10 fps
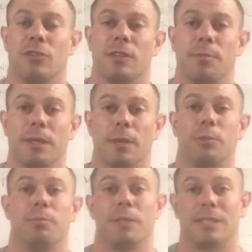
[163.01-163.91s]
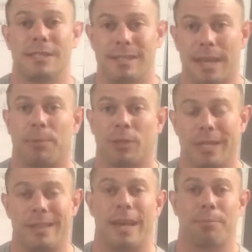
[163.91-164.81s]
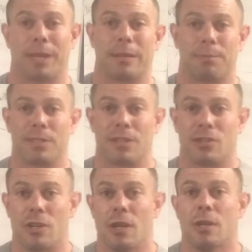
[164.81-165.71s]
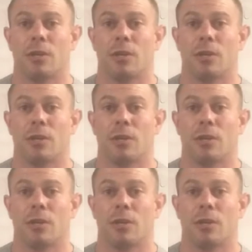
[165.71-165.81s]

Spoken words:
You need to be able to be stable in that plank position,